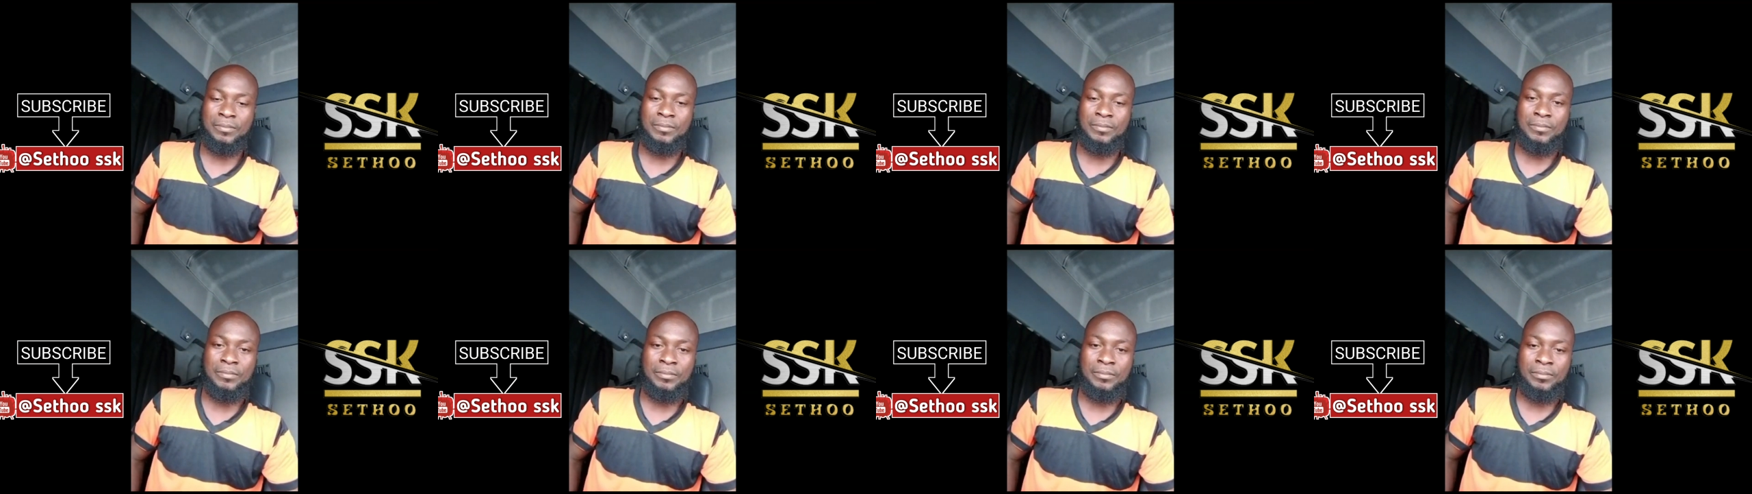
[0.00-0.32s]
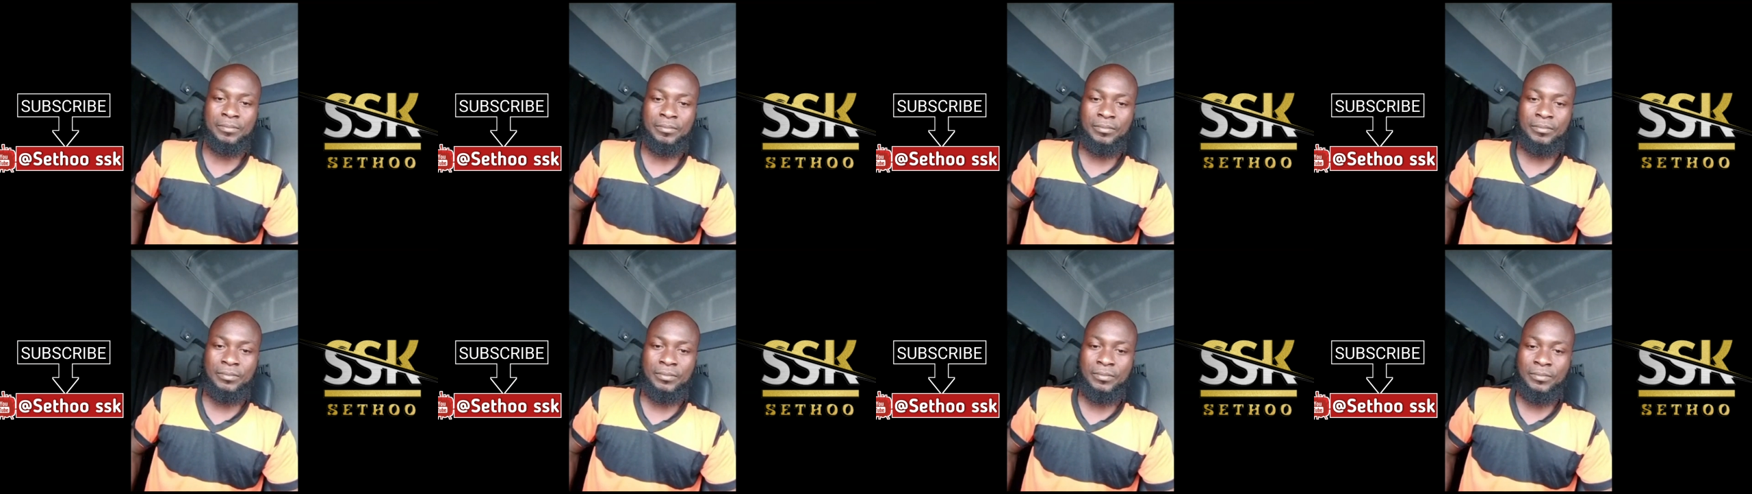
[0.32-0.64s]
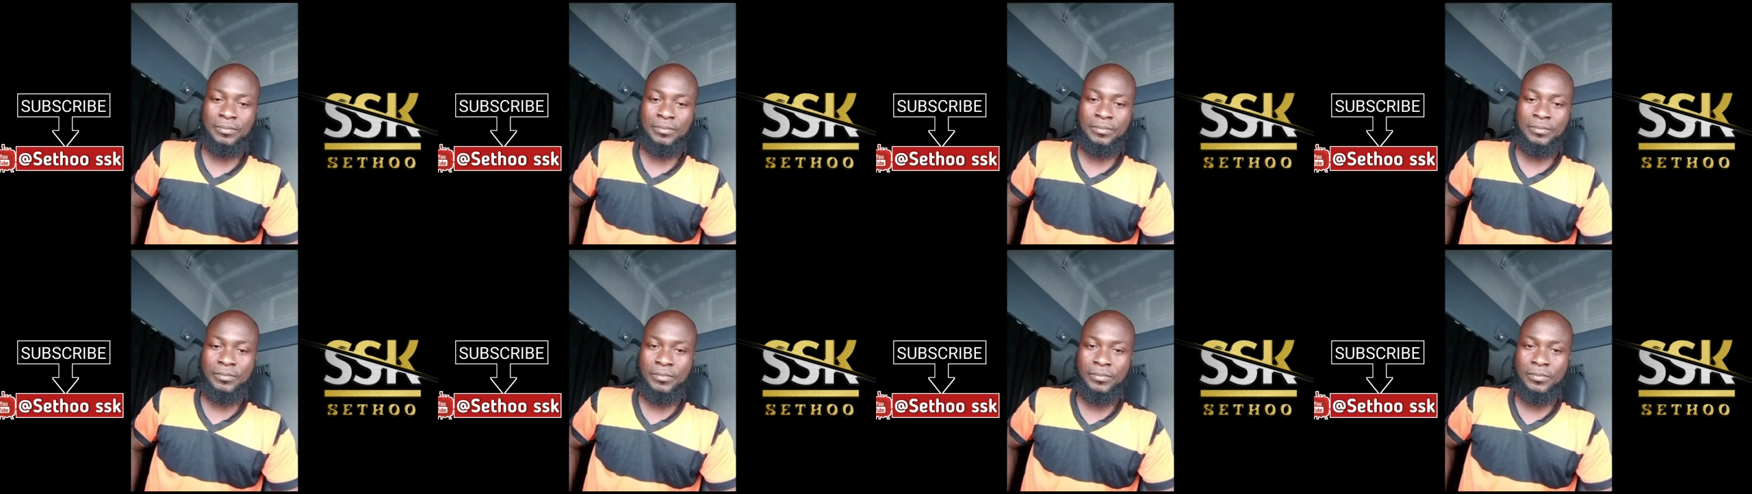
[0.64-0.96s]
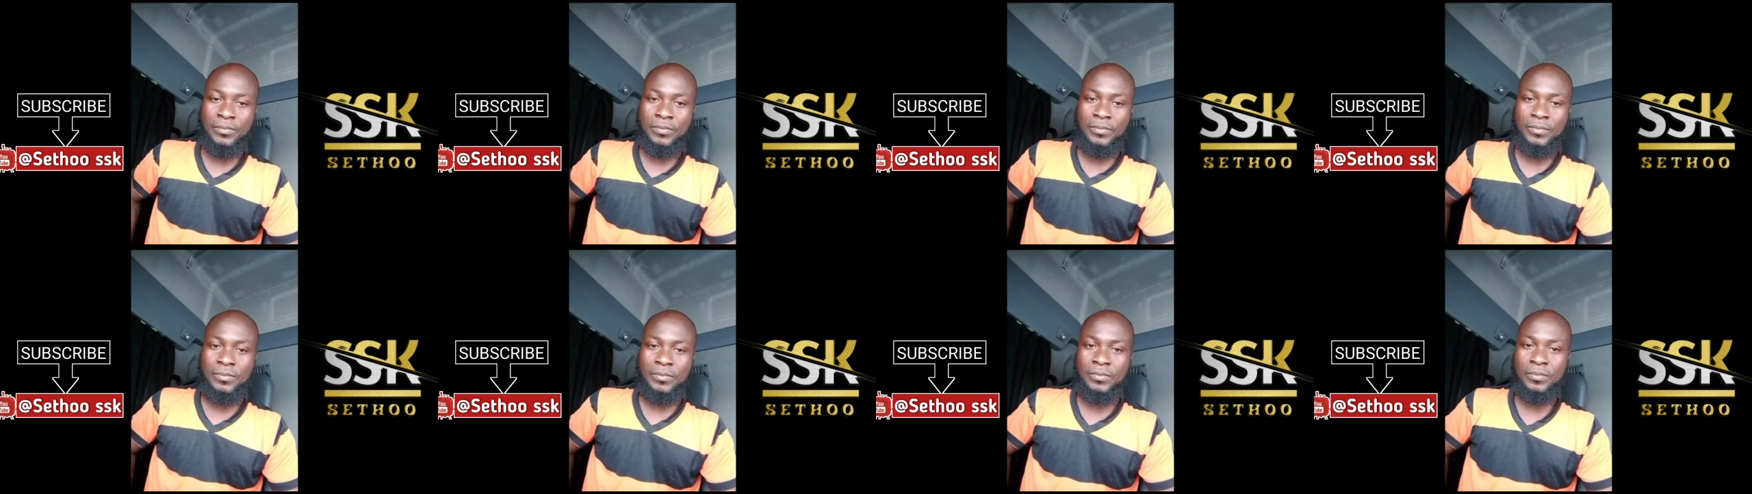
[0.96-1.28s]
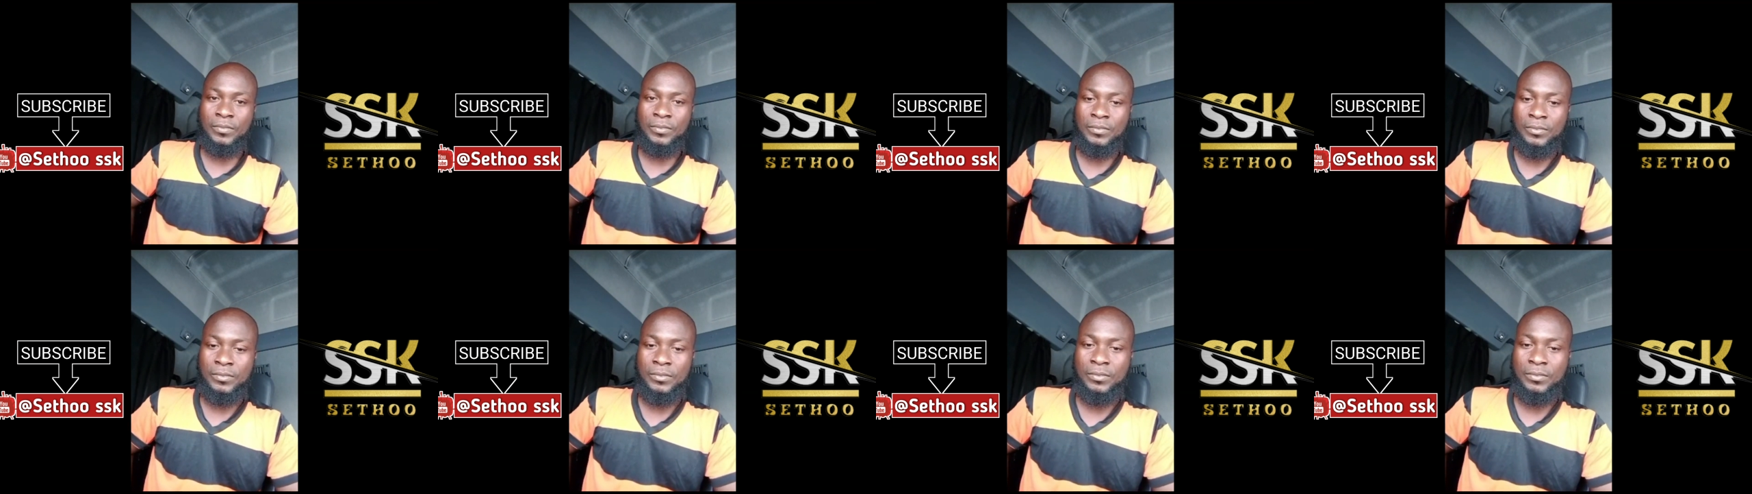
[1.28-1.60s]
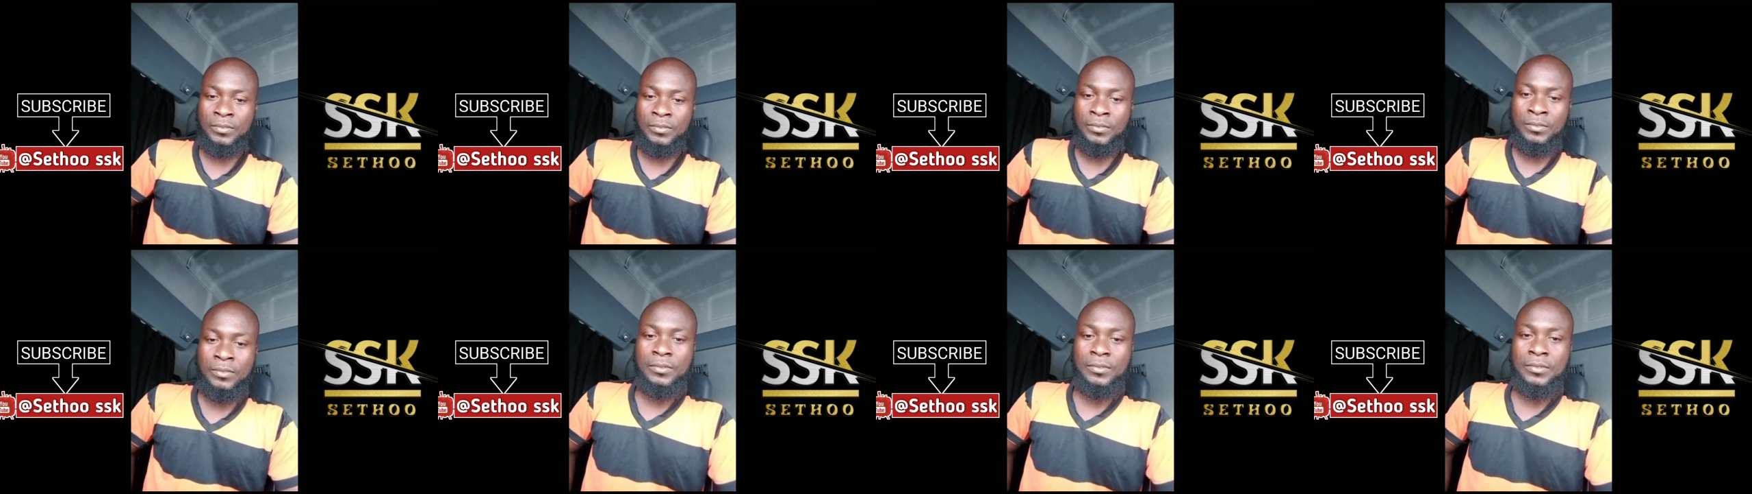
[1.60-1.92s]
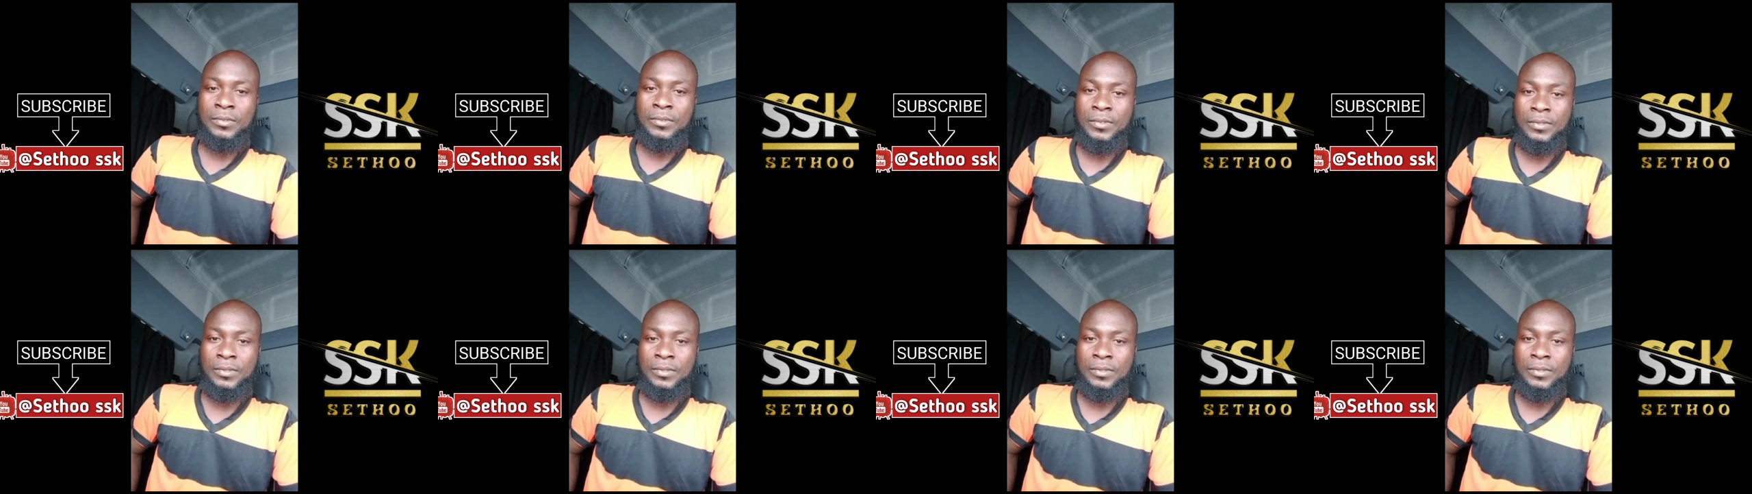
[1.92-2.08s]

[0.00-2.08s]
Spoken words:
No one is speaking in this clip.